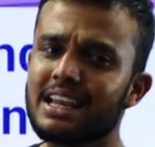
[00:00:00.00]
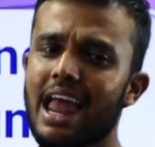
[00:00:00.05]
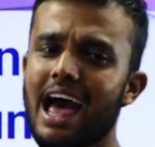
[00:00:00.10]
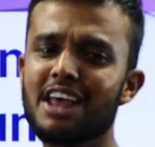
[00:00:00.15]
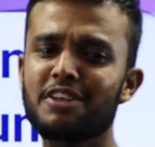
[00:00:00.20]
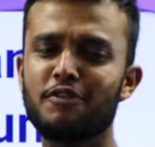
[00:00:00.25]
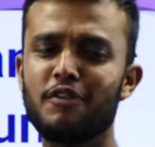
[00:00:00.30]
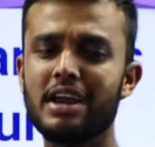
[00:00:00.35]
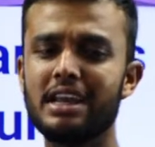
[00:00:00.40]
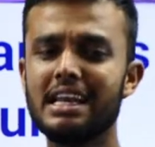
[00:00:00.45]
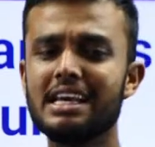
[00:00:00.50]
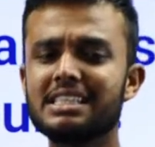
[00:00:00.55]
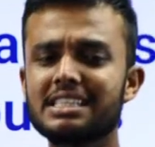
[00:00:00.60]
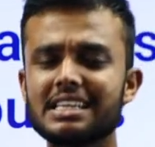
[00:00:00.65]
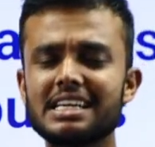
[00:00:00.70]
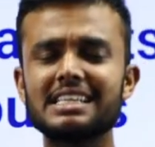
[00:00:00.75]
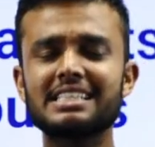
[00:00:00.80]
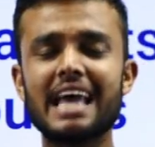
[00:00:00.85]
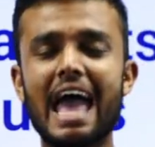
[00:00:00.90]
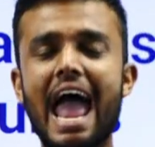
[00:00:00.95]
class, we
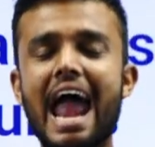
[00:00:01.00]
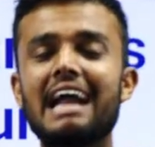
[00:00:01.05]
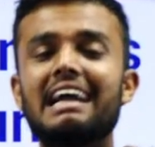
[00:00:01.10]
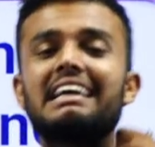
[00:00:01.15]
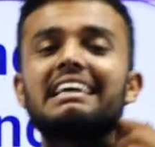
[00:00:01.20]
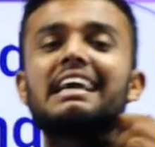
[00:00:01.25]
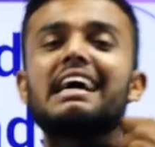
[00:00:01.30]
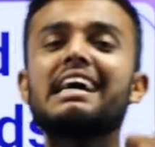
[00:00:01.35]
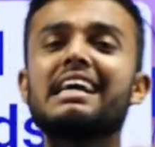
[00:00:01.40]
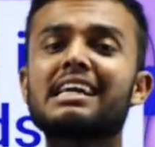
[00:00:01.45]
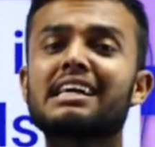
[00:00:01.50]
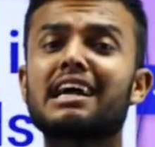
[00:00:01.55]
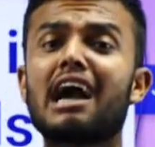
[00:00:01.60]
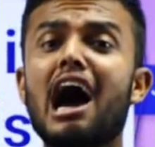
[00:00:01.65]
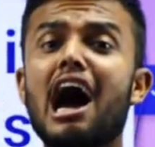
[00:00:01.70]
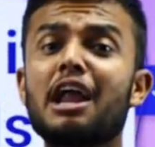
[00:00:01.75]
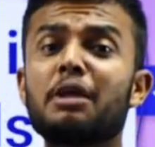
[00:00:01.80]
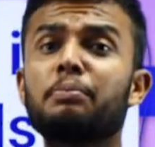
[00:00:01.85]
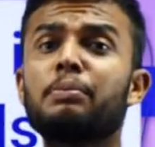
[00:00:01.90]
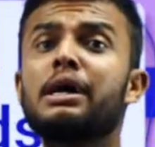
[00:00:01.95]
discuss entire
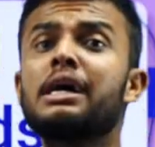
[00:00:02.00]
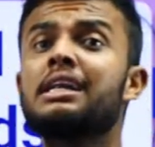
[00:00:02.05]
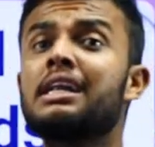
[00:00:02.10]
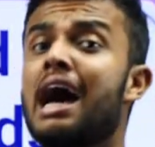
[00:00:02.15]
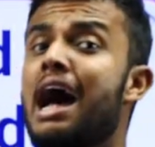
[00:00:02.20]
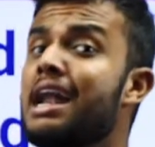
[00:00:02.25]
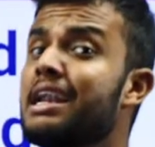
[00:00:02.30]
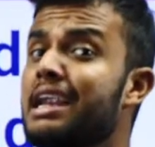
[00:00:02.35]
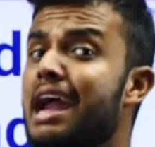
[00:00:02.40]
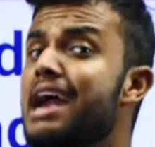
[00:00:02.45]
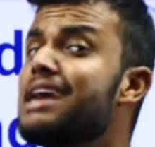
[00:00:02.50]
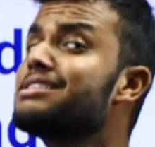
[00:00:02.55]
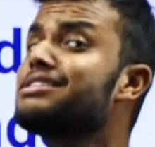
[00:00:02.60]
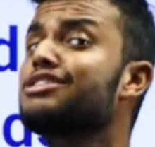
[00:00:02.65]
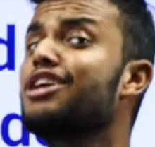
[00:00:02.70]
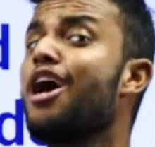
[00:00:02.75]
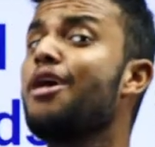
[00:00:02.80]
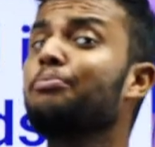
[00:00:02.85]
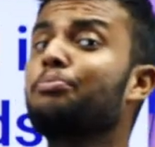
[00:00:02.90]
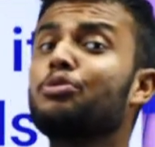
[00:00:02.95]
carbon and
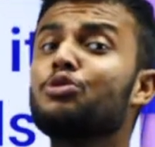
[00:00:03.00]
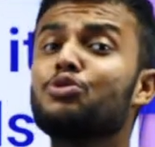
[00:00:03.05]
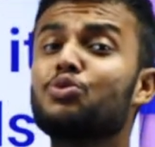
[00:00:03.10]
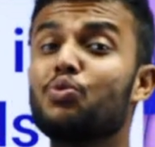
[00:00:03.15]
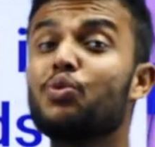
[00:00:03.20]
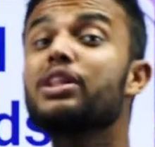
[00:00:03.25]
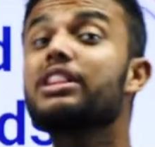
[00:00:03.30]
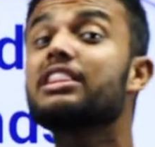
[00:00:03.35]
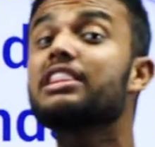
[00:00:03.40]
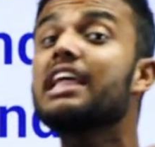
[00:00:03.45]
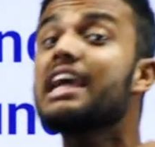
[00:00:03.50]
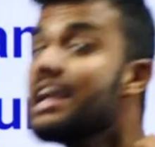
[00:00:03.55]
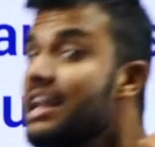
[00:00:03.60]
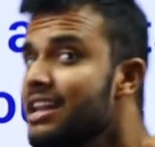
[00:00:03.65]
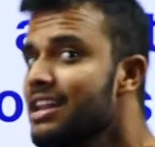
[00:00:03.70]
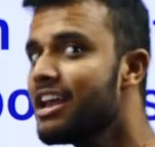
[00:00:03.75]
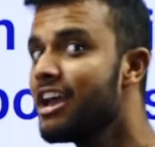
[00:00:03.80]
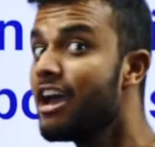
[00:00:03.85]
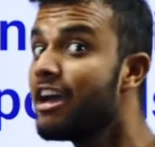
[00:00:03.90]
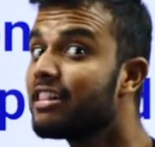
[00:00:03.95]
its compounds
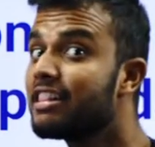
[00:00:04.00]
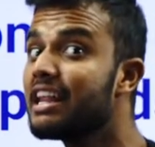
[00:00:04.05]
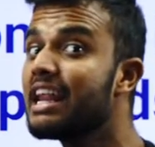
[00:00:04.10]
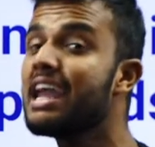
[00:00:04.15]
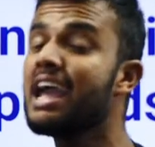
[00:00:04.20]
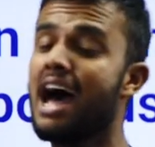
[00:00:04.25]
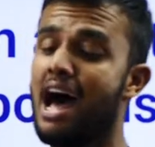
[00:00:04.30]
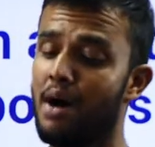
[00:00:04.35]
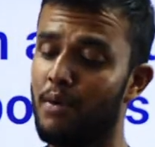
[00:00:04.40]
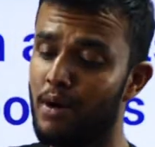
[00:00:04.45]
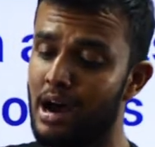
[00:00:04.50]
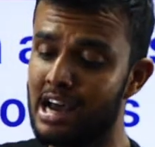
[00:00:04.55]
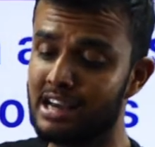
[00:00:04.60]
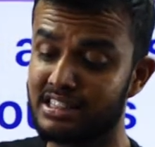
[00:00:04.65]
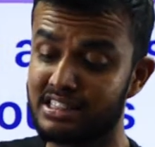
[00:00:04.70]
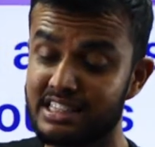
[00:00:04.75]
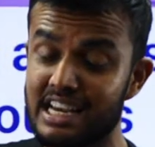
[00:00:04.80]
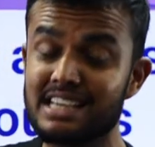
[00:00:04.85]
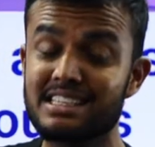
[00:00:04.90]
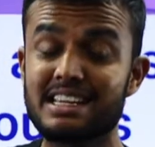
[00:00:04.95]
within 3
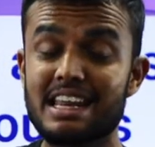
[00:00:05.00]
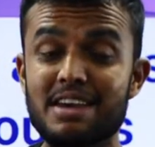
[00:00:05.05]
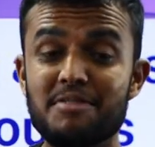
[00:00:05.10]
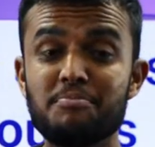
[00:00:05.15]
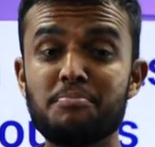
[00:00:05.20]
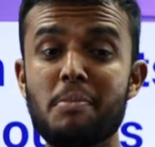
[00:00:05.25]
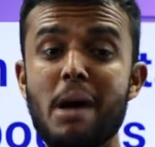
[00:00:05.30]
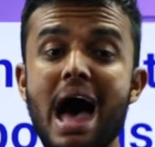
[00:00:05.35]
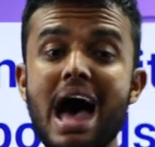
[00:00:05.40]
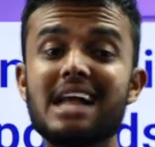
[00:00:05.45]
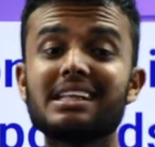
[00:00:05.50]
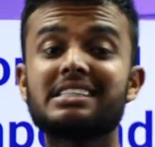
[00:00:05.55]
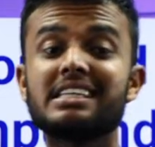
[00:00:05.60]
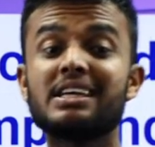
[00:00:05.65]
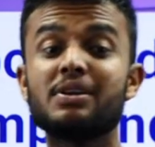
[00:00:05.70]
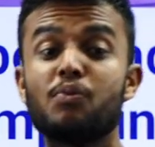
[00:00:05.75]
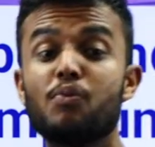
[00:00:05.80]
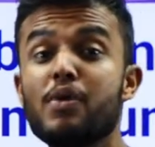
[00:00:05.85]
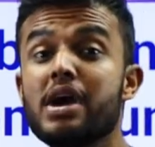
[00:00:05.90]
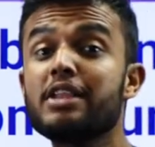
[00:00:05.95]
hours. Just
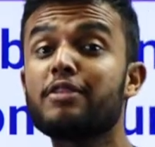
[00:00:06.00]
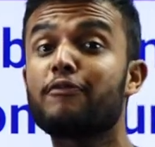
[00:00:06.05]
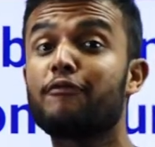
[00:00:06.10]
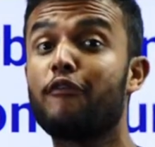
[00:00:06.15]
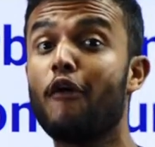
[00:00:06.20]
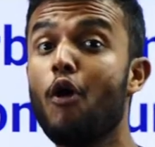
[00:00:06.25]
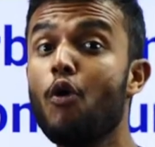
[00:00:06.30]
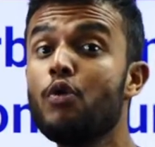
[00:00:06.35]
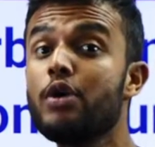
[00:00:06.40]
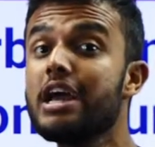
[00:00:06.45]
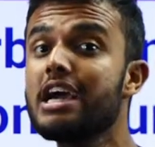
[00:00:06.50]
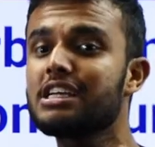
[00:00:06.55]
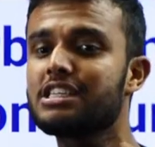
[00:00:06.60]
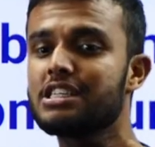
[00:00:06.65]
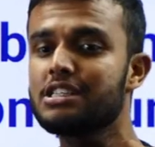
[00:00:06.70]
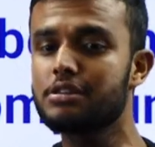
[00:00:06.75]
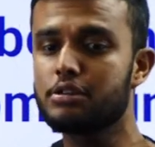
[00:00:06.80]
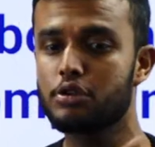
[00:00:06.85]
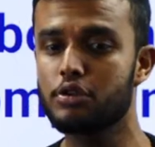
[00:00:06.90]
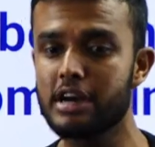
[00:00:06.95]
imagine with
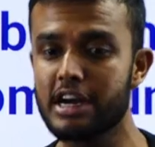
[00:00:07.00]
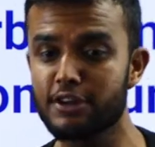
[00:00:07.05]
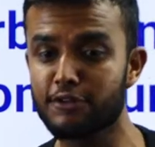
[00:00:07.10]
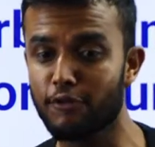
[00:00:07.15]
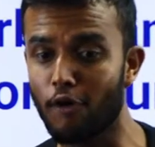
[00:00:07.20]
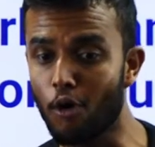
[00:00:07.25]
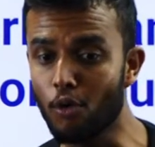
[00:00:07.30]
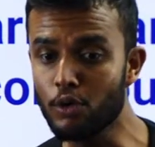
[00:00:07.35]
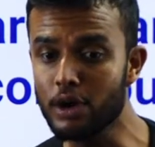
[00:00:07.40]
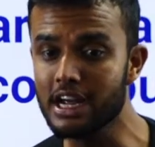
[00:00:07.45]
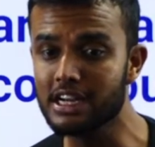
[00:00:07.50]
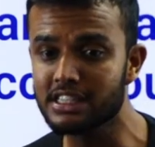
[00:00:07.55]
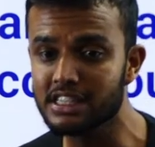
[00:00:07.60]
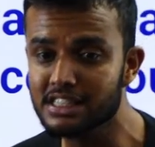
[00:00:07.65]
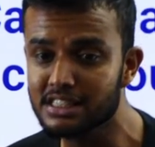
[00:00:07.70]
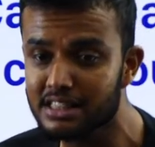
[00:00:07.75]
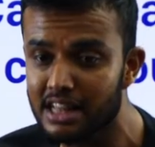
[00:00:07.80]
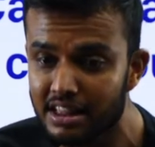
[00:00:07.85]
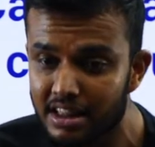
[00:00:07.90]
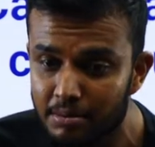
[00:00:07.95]
foundation, students.
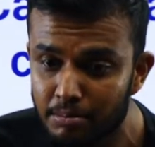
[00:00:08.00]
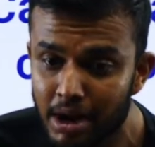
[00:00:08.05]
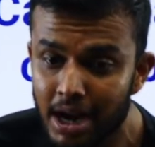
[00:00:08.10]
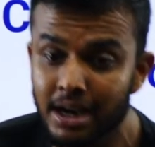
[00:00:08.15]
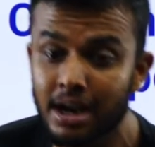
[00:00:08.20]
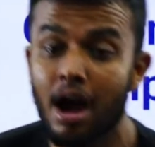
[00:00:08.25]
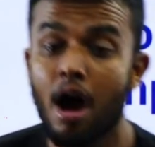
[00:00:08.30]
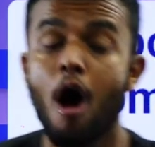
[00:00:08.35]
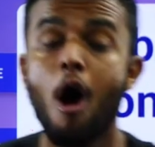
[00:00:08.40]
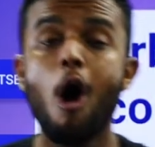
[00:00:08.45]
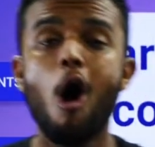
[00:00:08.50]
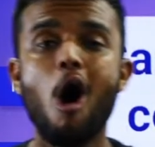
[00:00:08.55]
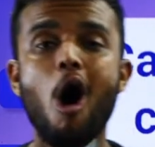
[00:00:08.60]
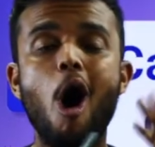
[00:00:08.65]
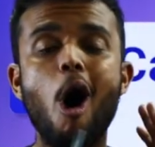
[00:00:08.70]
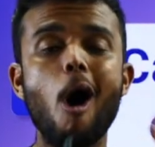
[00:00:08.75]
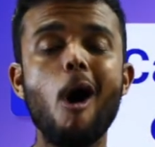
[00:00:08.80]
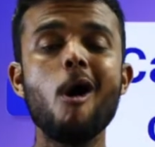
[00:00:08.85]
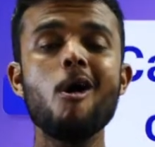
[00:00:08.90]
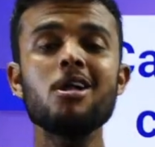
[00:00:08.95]
Foundation is nothing but
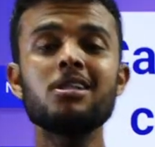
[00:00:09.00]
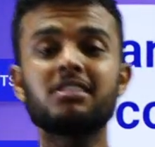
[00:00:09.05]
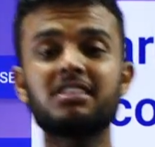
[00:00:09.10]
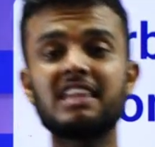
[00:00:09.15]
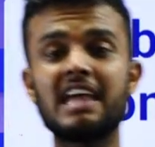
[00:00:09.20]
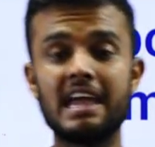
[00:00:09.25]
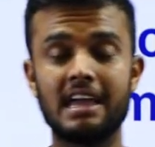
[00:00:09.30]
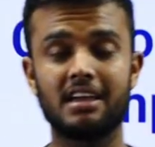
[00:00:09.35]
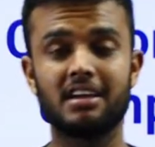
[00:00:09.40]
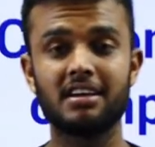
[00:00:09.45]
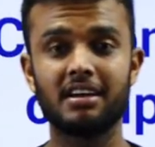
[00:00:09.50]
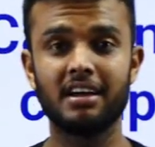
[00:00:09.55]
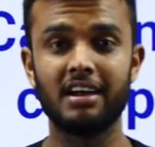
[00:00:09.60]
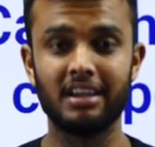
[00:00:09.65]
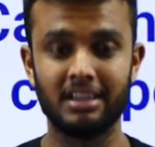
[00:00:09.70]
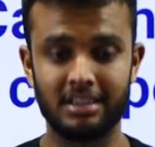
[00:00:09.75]
whole thing.